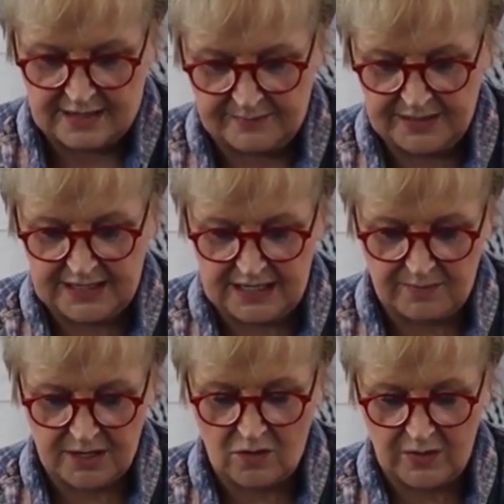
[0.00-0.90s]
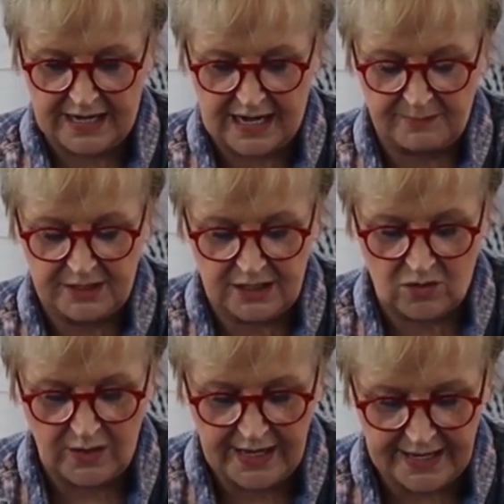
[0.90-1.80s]
I'm going to keep going, and I'm going to
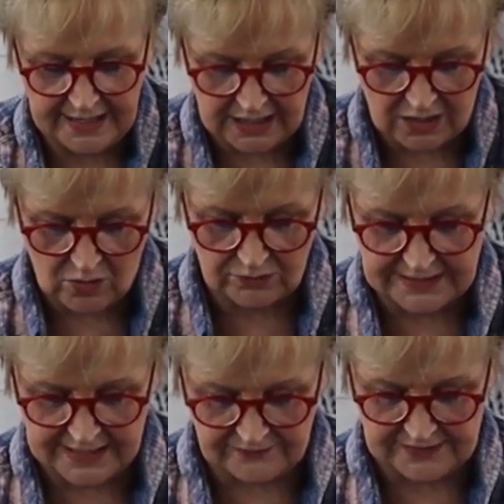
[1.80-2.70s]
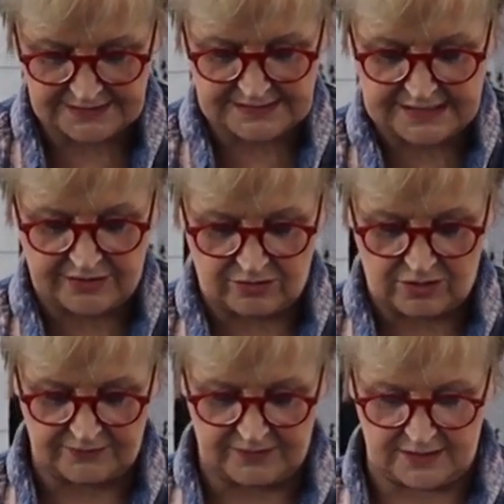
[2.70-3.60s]
go ahead and go on down the center
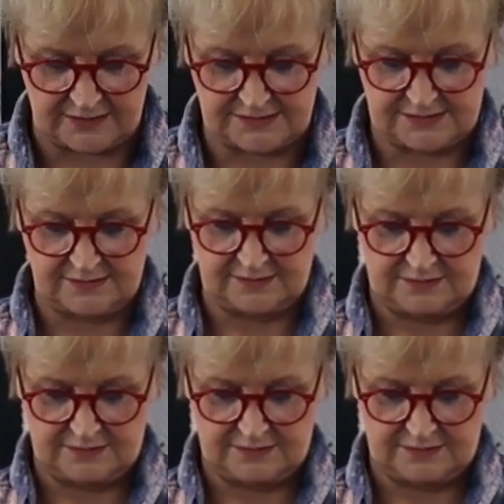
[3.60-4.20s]
on this.